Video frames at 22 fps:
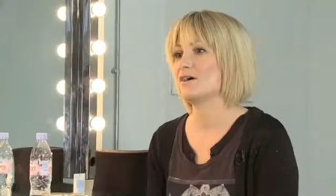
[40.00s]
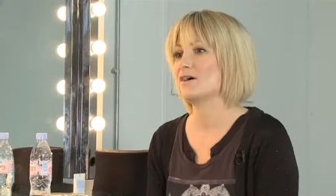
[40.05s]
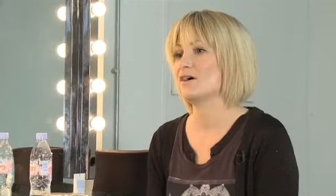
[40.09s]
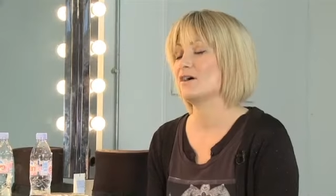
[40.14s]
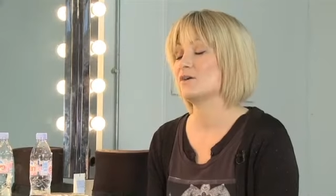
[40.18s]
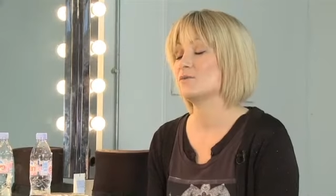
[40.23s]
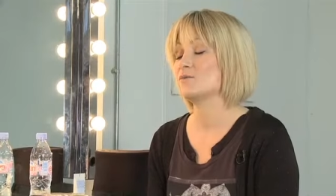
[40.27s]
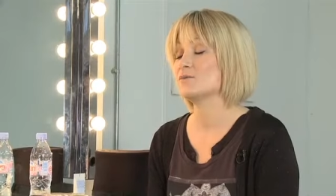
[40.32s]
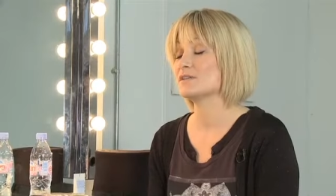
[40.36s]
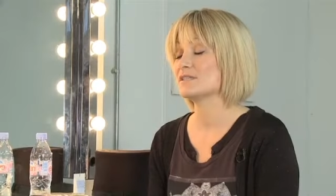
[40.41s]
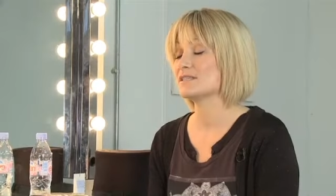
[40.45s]

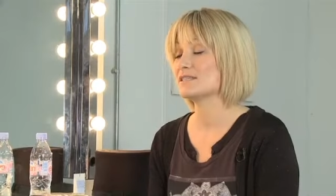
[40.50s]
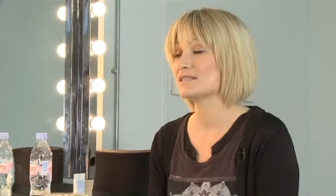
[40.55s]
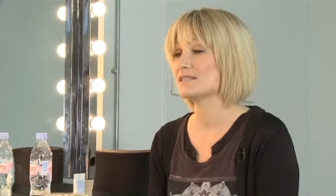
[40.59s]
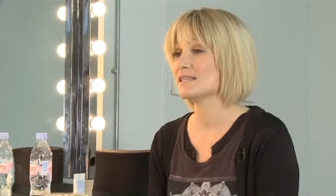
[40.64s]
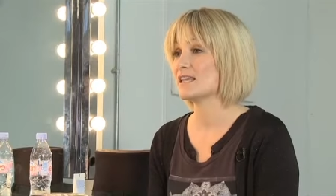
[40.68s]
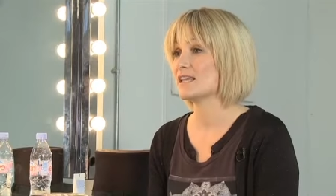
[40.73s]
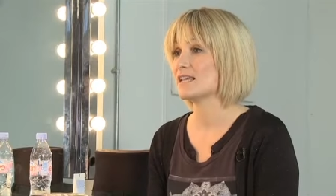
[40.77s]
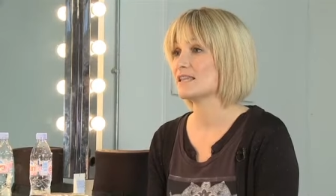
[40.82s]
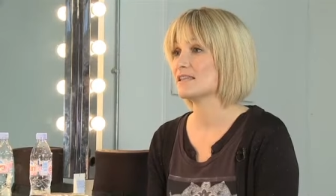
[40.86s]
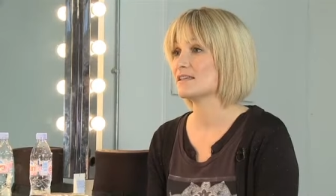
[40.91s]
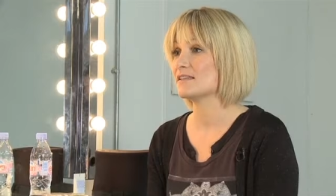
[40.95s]
I would
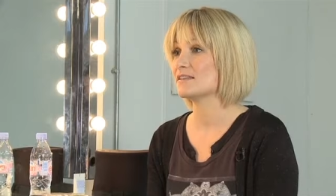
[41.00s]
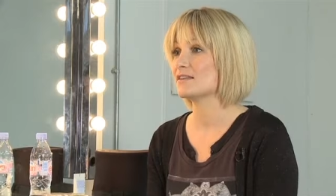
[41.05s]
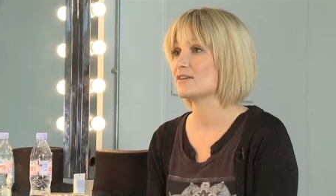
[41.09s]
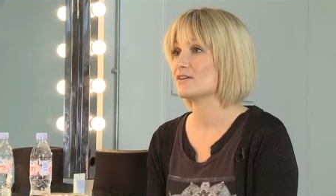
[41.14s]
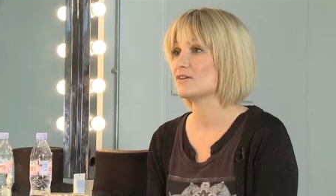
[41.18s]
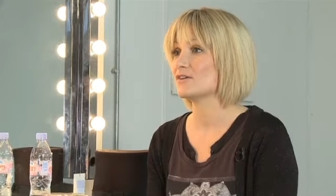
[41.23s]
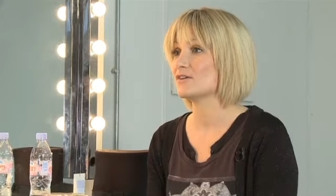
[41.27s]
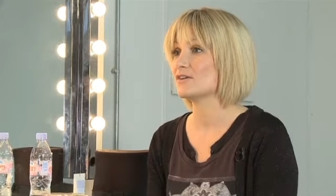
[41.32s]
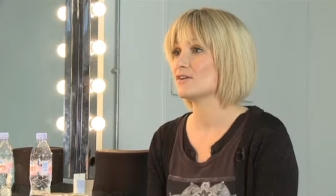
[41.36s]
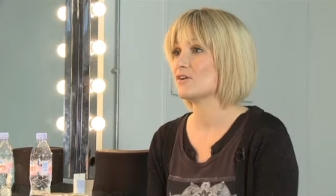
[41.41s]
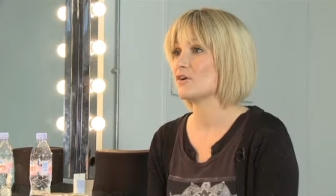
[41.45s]
see that
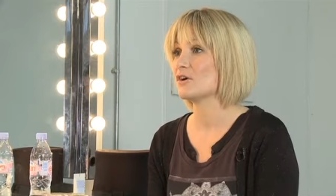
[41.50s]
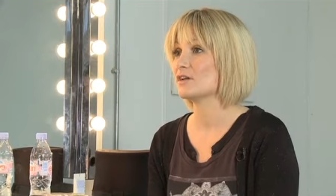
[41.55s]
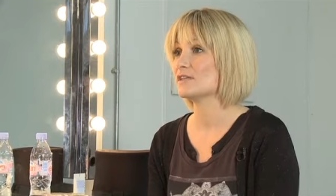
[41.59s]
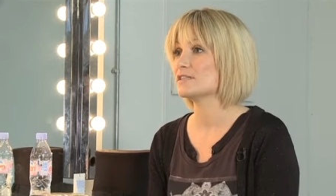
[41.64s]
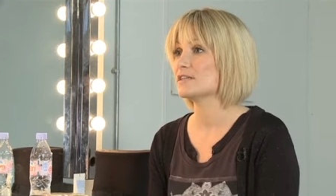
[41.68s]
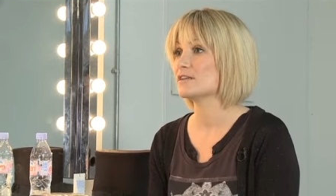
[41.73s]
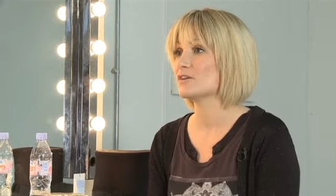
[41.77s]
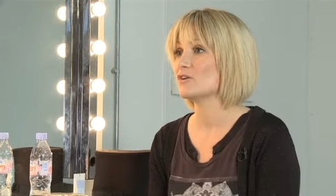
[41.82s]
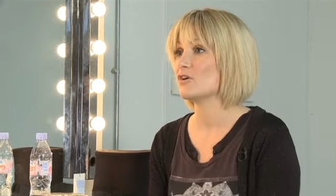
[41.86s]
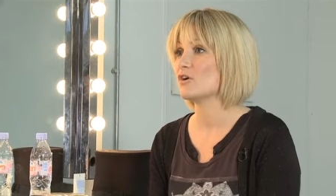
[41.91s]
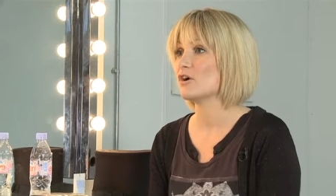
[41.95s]
the
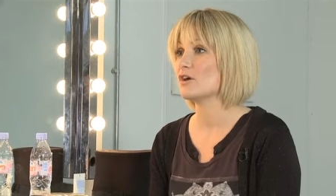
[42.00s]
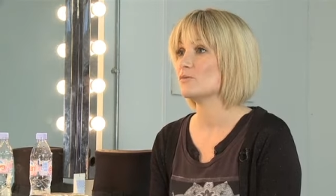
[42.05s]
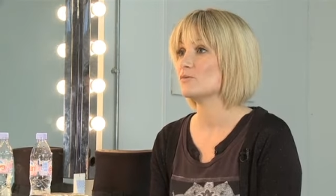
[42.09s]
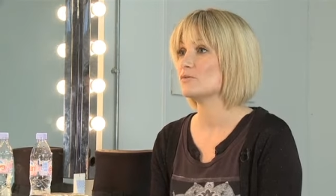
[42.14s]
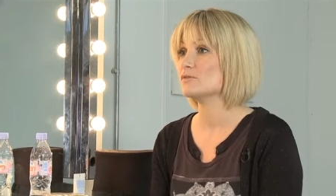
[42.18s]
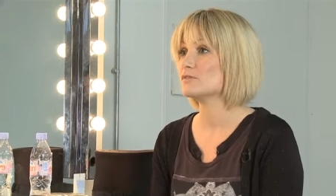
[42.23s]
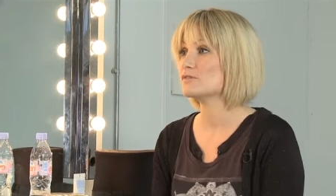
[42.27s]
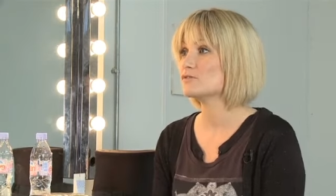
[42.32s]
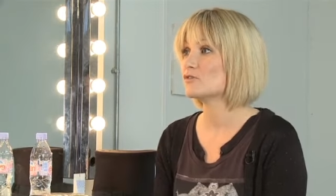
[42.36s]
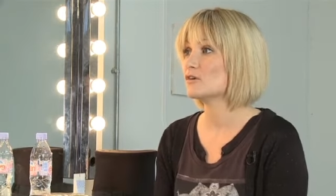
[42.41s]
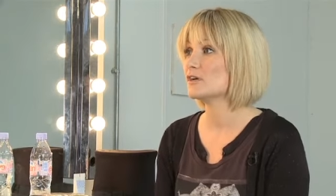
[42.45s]
lighting guy
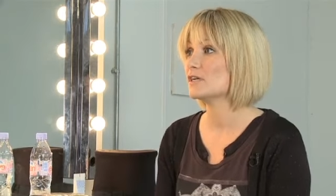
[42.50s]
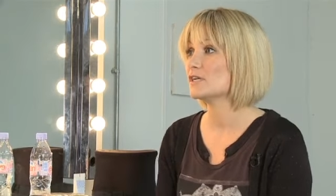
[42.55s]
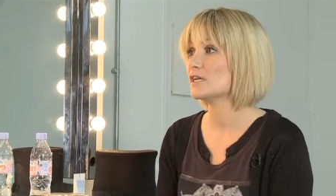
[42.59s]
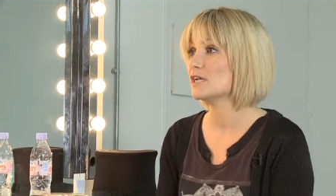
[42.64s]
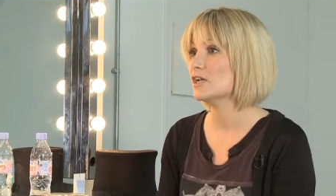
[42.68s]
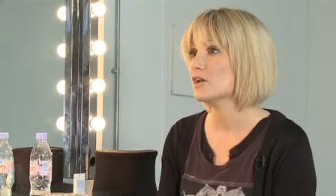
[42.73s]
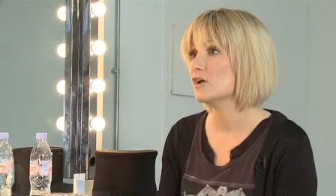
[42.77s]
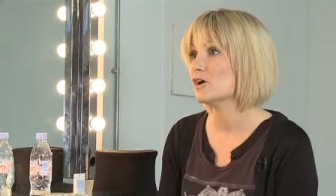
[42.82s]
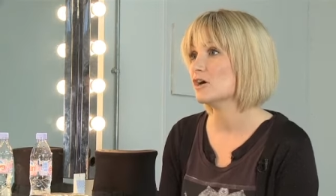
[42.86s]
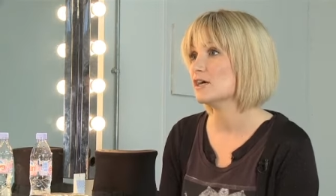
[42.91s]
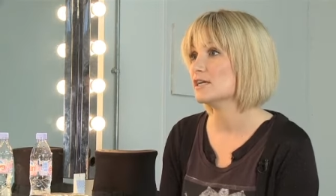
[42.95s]
was trying to
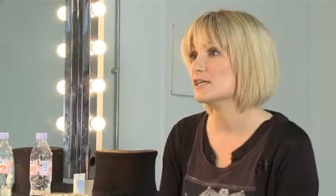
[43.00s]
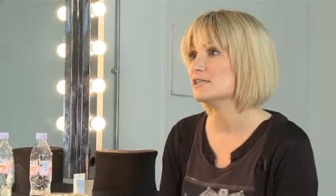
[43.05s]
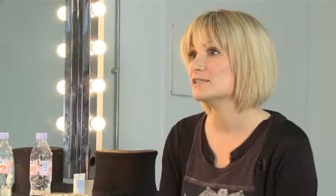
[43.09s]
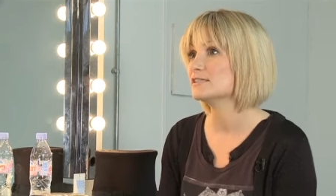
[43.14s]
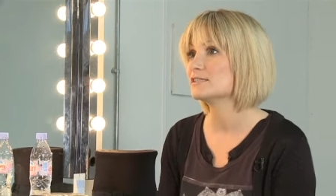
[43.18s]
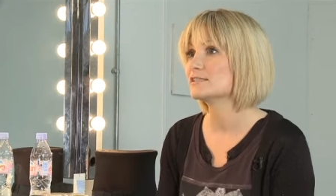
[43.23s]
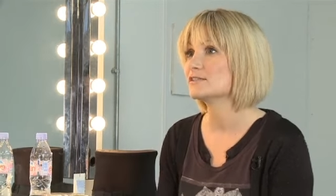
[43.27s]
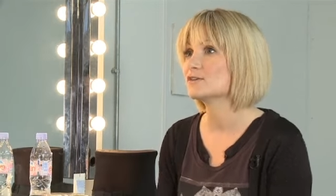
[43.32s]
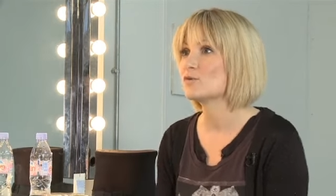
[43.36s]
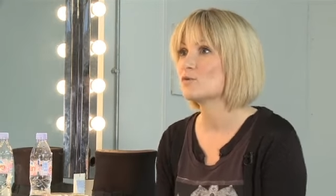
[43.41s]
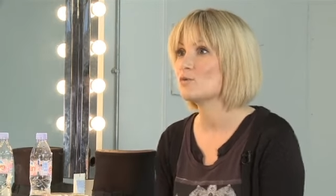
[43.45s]

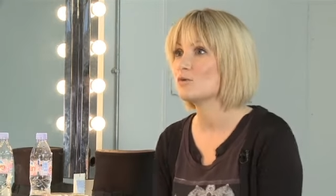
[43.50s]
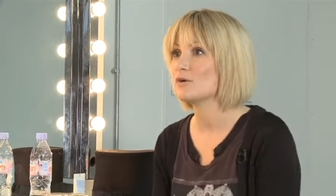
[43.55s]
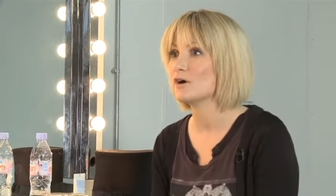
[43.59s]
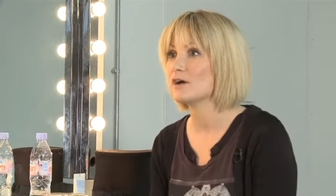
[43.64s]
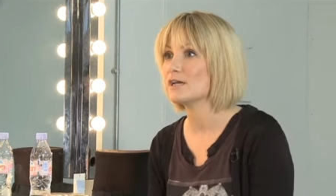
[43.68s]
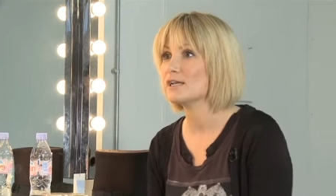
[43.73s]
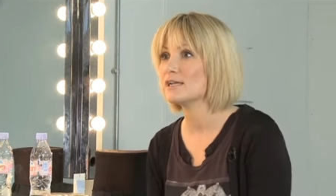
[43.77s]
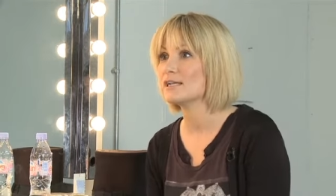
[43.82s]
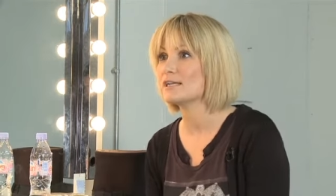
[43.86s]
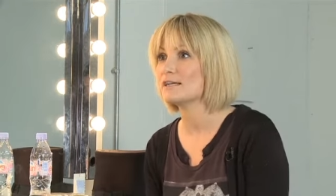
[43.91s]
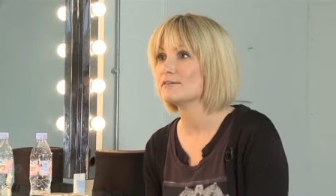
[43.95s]
light
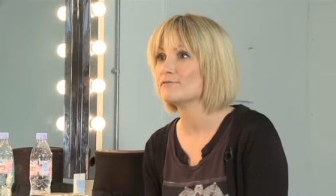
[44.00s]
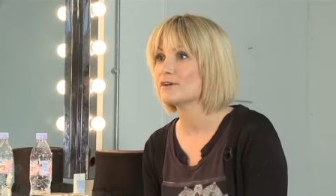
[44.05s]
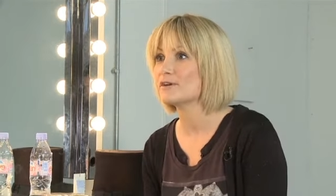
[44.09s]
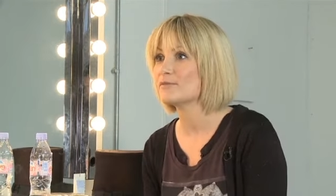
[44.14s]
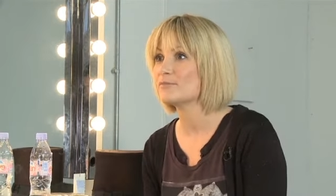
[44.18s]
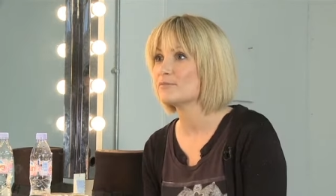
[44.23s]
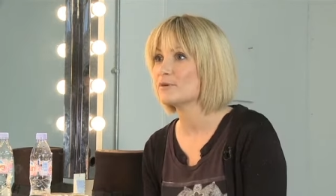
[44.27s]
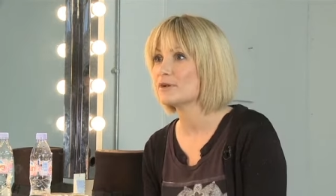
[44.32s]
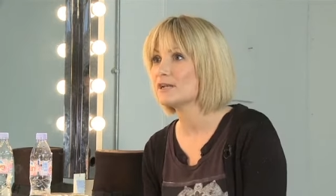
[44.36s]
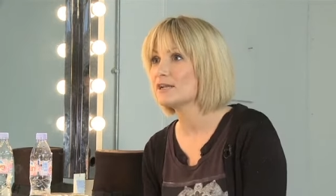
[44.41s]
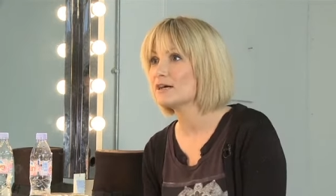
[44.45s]
quietly,
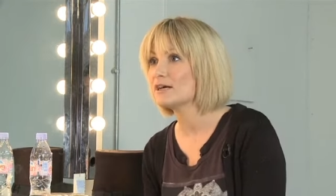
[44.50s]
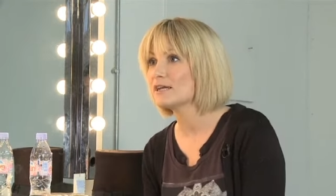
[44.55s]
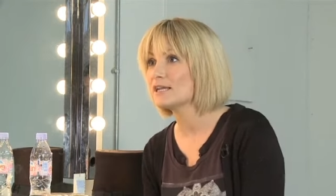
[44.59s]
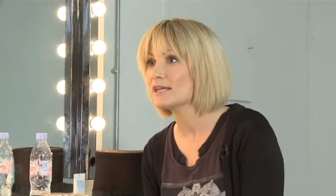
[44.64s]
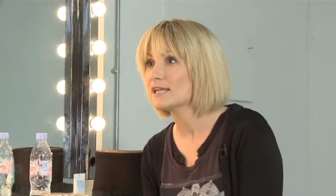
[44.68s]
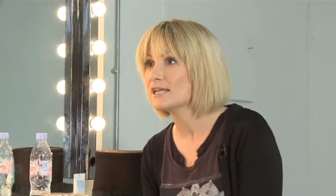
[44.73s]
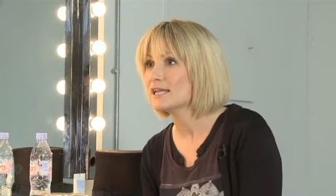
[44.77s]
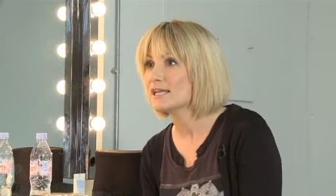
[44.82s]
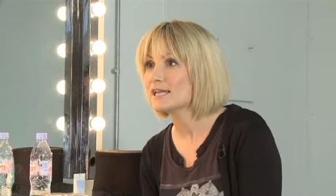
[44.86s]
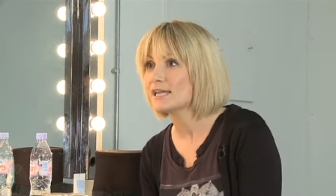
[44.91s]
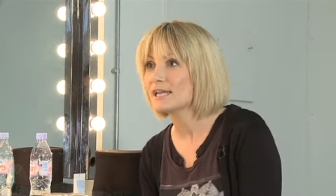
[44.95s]
very
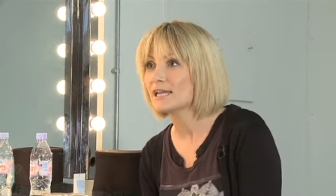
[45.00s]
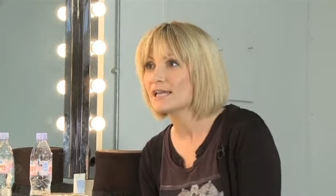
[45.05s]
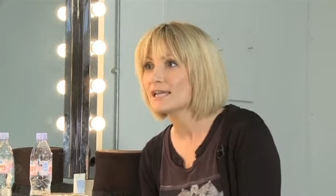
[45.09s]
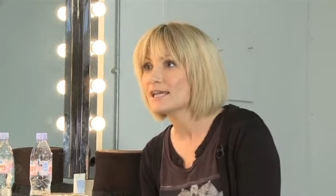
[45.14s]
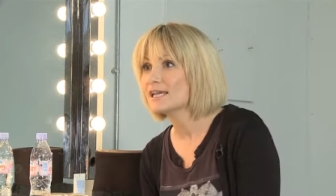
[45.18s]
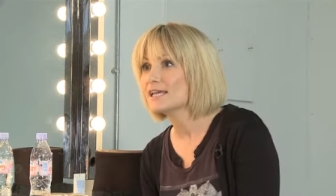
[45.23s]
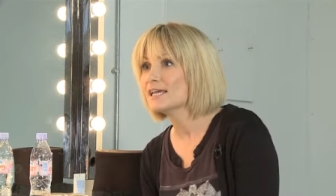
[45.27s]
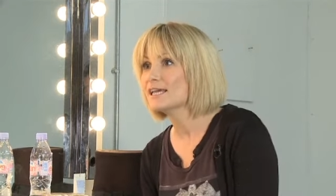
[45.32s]
politely,